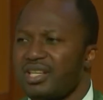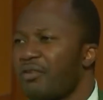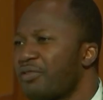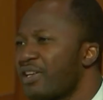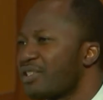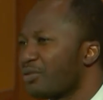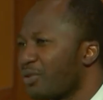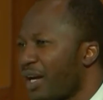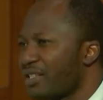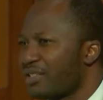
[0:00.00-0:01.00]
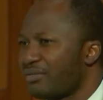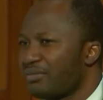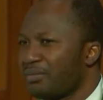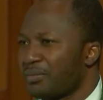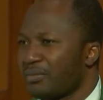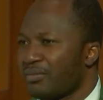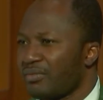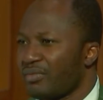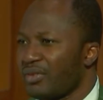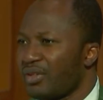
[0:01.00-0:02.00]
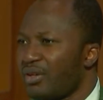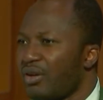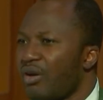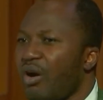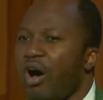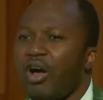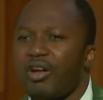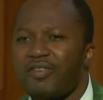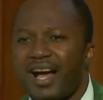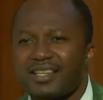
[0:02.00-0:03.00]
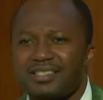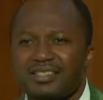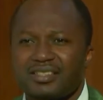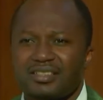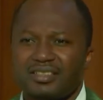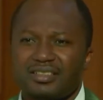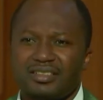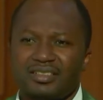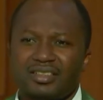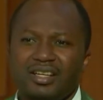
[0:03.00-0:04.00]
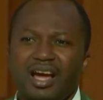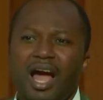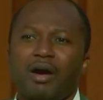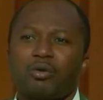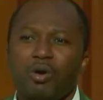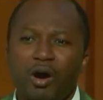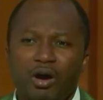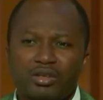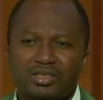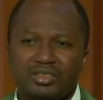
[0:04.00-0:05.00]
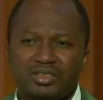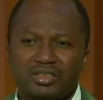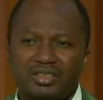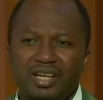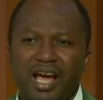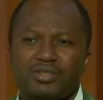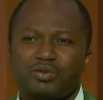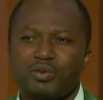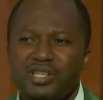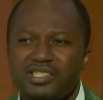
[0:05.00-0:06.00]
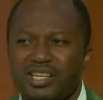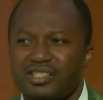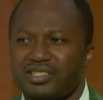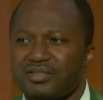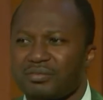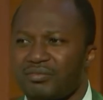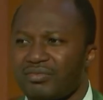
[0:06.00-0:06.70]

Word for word: Dear friends in Christ, all of us are called as Christians